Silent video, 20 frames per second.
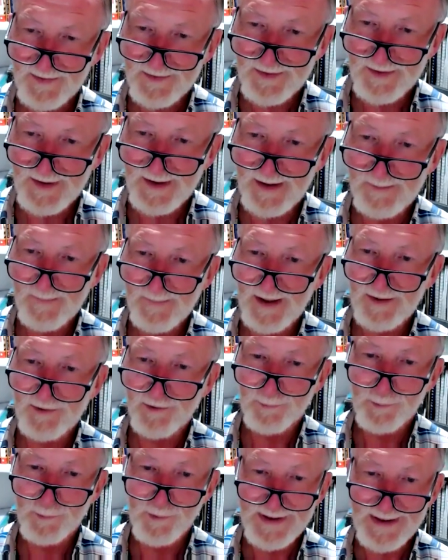to 9
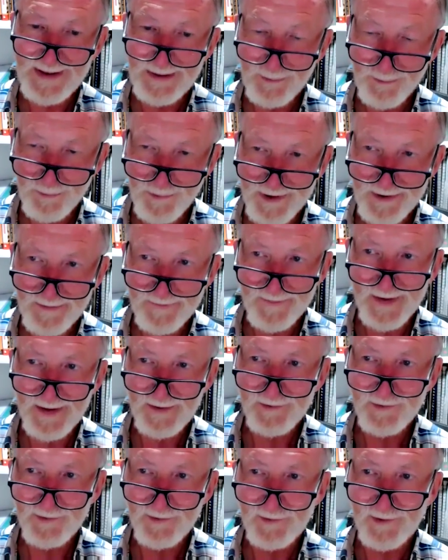months, we'll get rid of
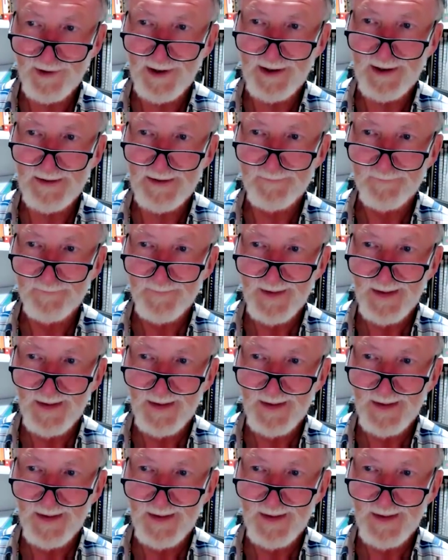that strain.